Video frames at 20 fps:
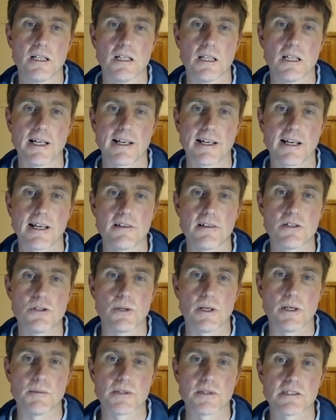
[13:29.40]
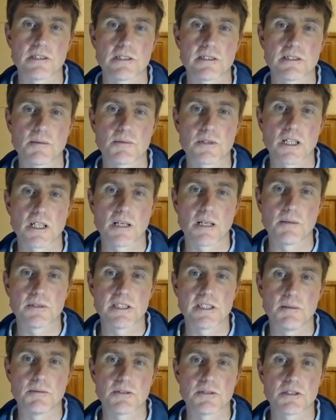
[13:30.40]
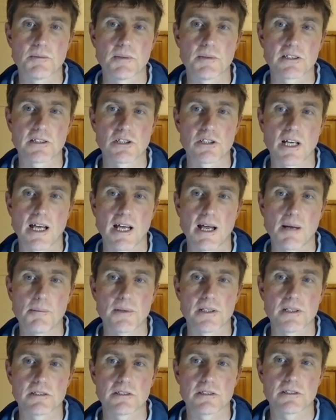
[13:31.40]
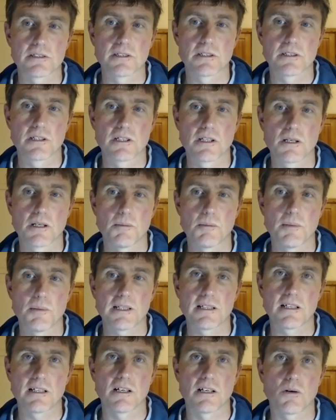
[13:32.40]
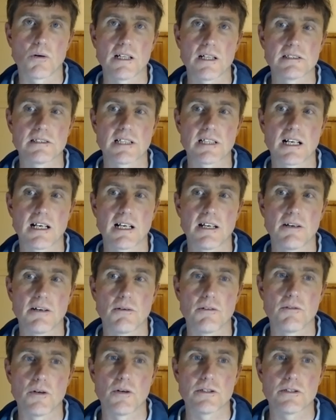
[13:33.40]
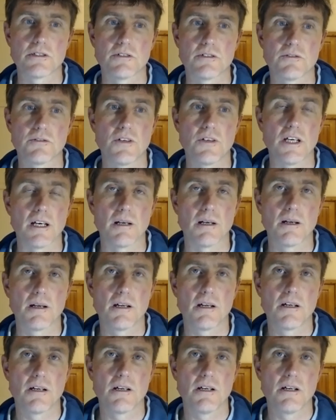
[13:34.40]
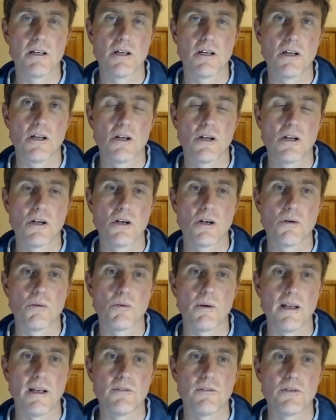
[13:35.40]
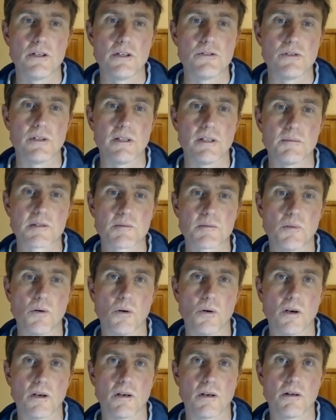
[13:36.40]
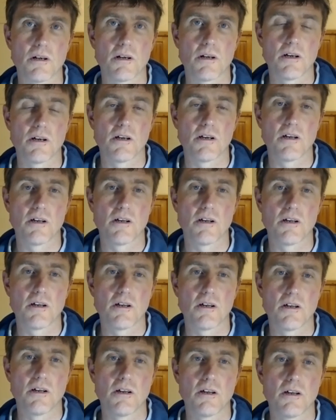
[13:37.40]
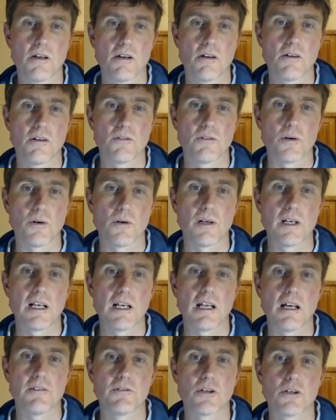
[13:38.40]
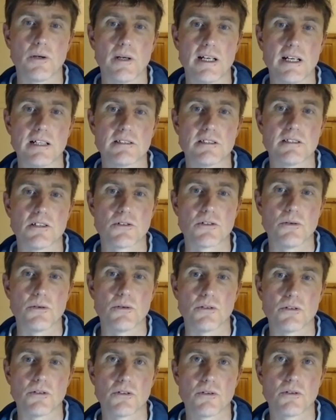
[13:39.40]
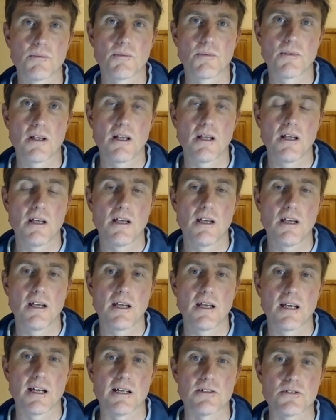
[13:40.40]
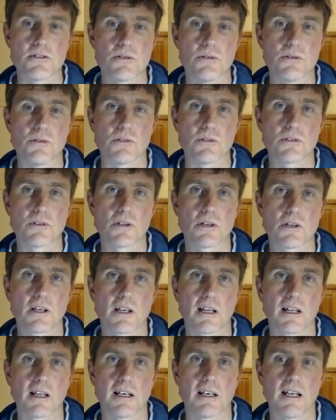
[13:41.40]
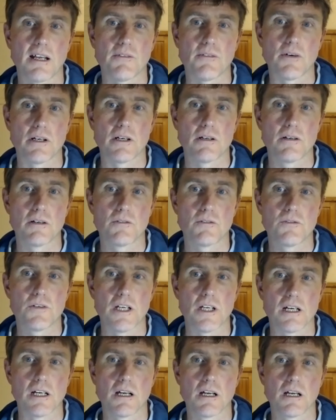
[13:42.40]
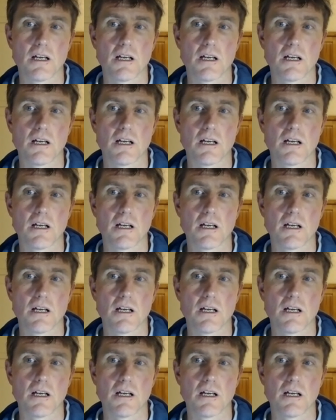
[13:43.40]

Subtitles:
Like other dreams, it sometimes seems to picture happiness, but can quite suddenly revert to fear, where every dream is born. For only love creates in truth, and truth can never fear.